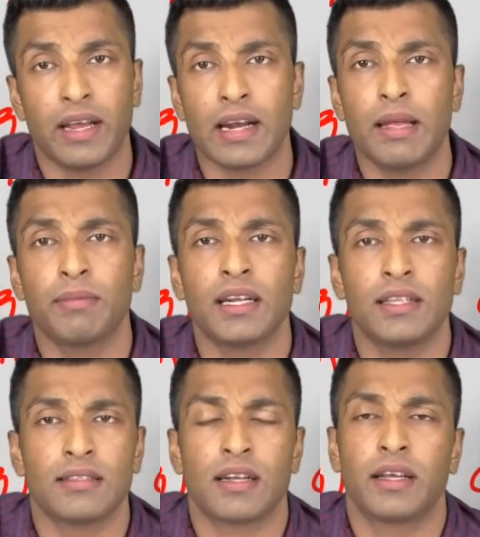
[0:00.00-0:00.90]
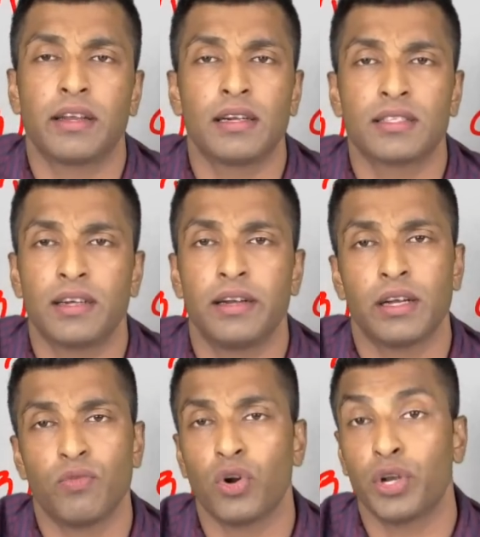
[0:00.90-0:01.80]
If they claim that these are
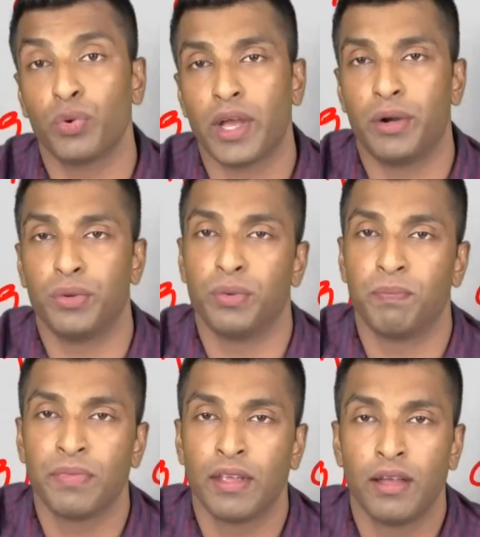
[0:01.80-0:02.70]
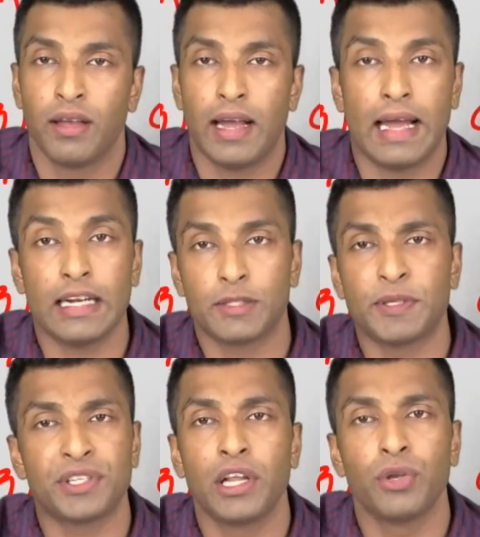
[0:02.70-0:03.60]
agricultural income, what you can do?
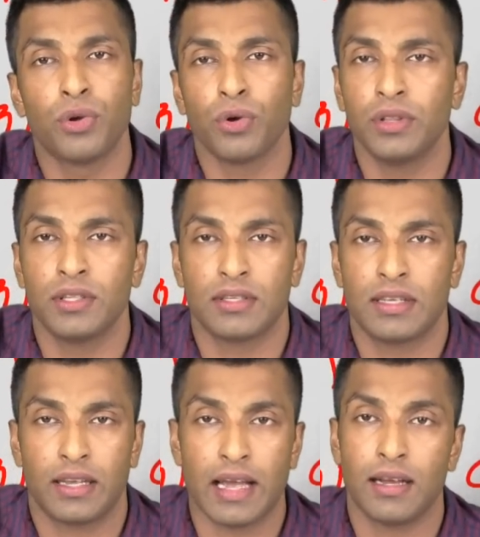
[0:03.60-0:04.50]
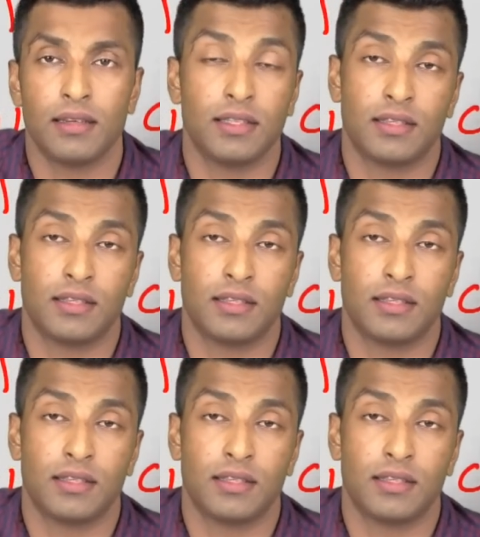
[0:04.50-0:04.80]
And especially this is